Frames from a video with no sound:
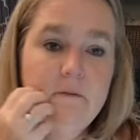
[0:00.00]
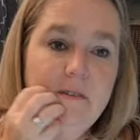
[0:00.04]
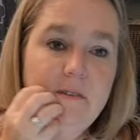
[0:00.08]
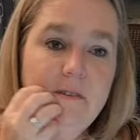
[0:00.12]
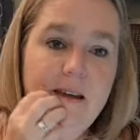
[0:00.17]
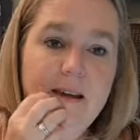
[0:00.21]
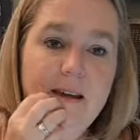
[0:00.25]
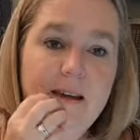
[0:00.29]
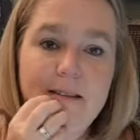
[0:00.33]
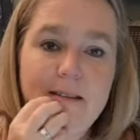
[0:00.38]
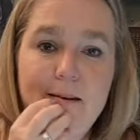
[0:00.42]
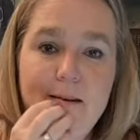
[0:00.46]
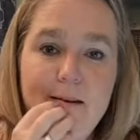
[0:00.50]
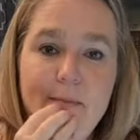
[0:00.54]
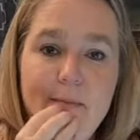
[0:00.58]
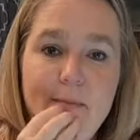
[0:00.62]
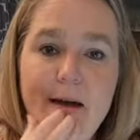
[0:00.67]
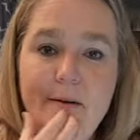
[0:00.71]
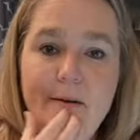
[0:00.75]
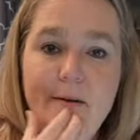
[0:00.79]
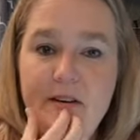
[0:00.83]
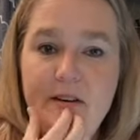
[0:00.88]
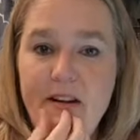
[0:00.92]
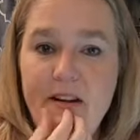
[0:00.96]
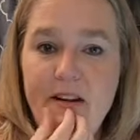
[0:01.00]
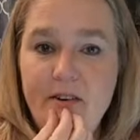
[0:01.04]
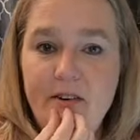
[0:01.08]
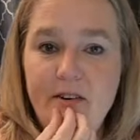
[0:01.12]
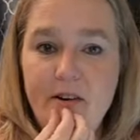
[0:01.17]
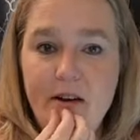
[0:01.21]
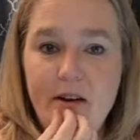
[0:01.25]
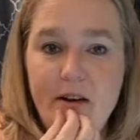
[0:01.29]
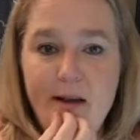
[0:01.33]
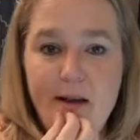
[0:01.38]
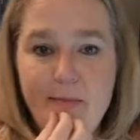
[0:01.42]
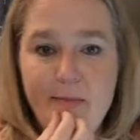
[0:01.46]
Yes, I'm
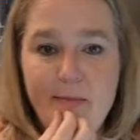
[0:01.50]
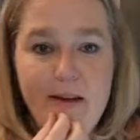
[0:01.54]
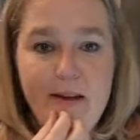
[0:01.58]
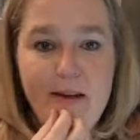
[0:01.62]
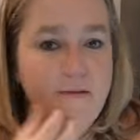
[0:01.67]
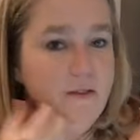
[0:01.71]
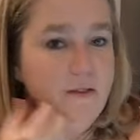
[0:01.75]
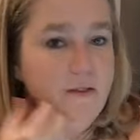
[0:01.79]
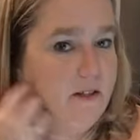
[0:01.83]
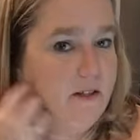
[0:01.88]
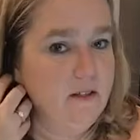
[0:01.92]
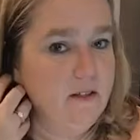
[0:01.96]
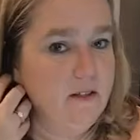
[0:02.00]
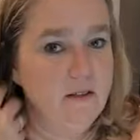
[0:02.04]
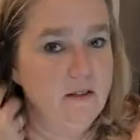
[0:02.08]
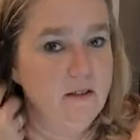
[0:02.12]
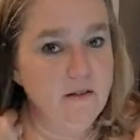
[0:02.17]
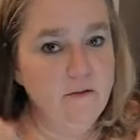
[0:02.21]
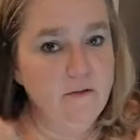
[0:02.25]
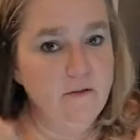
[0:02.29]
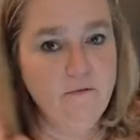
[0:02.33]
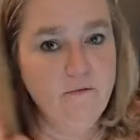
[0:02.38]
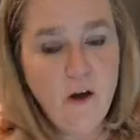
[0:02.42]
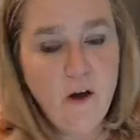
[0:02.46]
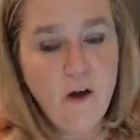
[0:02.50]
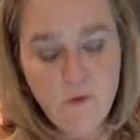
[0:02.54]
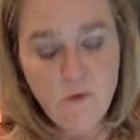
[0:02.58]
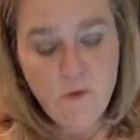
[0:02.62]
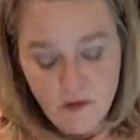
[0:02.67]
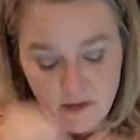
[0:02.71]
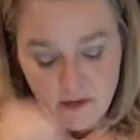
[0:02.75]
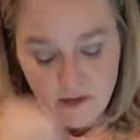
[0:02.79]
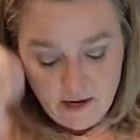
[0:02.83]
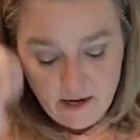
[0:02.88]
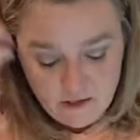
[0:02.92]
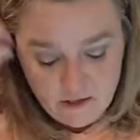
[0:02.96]
having phone
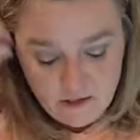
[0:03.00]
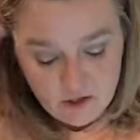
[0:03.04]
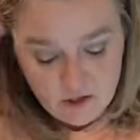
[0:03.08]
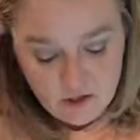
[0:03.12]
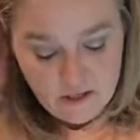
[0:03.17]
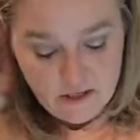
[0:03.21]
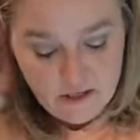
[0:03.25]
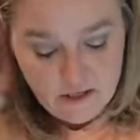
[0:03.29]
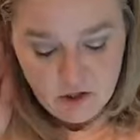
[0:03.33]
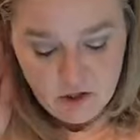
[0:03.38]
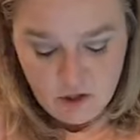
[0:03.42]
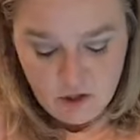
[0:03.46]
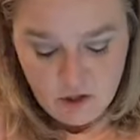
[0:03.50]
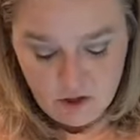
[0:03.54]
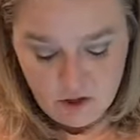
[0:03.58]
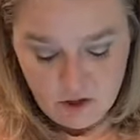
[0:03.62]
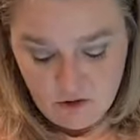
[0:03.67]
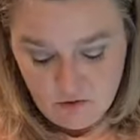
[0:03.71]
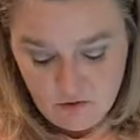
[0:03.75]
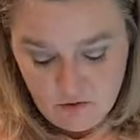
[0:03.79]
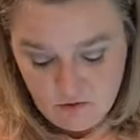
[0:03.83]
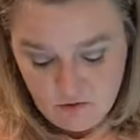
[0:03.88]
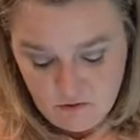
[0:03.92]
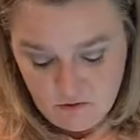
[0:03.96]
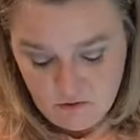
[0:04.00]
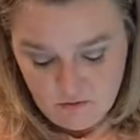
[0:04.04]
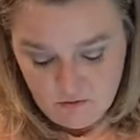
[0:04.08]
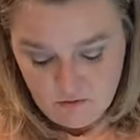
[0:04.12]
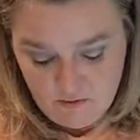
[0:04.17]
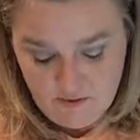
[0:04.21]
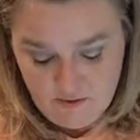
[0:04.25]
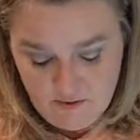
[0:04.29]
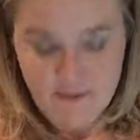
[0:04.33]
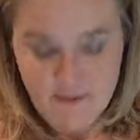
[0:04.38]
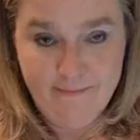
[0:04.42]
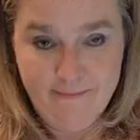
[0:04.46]
connection issues.
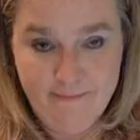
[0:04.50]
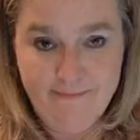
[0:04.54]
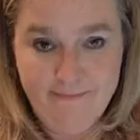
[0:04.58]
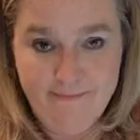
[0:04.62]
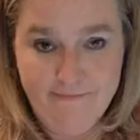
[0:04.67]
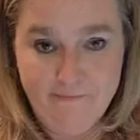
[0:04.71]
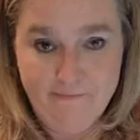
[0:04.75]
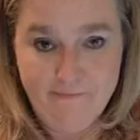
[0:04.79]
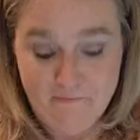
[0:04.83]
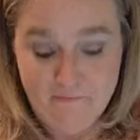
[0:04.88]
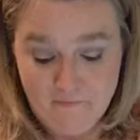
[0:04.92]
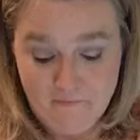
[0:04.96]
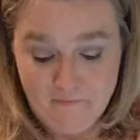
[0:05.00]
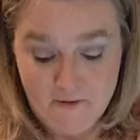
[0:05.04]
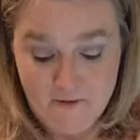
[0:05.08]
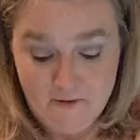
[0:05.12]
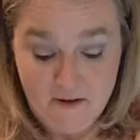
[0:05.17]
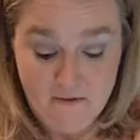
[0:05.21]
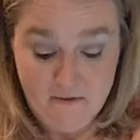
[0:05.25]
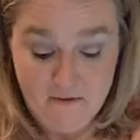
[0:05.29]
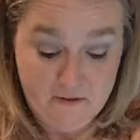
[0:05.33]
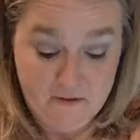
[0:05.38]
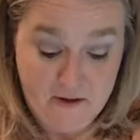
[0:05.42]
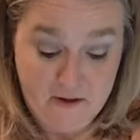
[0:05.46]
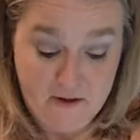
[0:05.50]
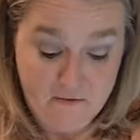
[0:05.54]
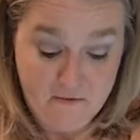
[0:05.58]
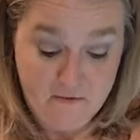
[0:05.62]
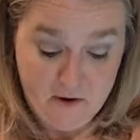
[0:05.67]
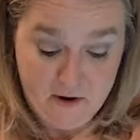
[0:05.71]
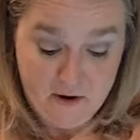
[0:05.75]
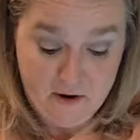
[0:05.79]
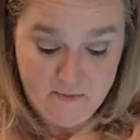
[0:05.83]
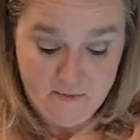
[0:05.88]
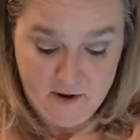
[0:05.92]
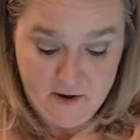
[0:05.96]
See if Steve will
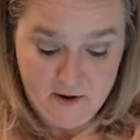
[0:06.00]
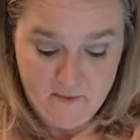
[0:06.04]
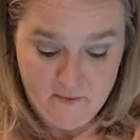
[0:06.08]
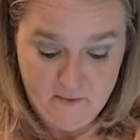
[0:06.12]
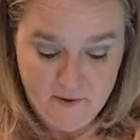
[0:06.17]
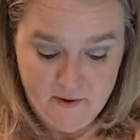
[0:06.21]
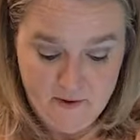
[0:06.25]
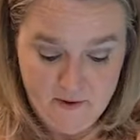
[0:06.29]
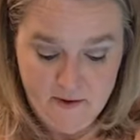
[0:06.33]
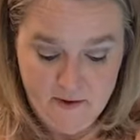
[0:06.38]
come help.